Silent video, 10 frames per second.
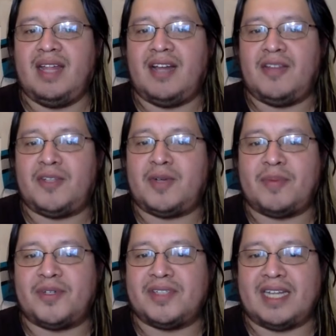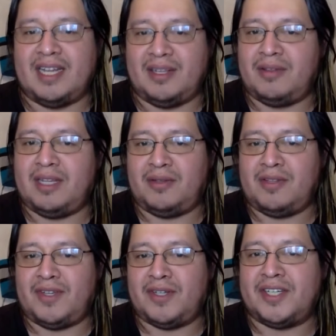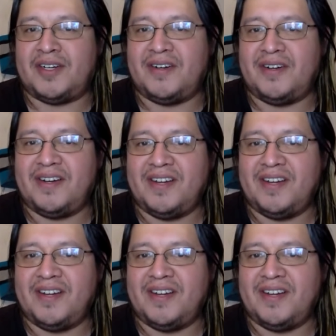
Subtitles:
How the Velociraptors like into the visitor center?